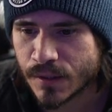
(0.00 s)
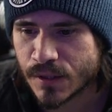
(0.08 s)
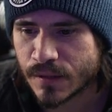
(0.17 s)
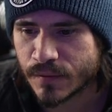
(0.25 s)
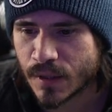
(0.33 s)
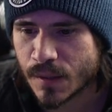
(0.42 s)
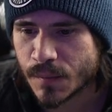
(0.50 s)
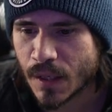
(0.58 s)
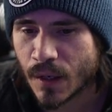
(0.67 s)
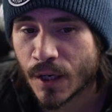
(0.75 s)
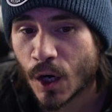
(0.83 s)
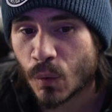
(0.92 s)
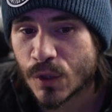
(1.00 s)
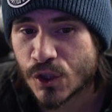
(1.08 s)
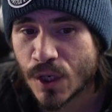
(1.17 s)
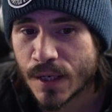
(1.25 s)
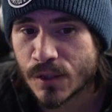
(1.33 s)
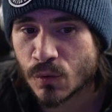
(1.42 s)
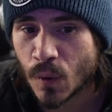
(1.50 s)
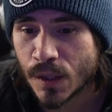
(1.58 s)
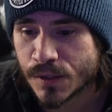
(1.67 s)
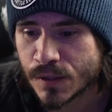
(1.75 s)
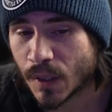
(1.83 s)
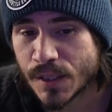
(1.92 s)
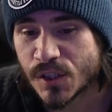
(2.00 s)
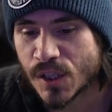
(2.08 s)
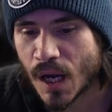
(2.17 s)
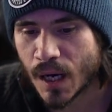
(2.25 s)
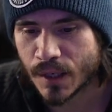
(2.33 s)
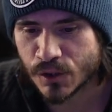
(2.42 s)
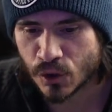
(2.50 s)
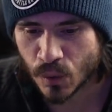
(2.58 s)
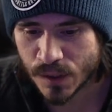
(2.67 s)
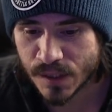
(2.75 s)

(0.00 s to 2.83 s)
Let's see if it comes out. And all we changed was Balenciaga to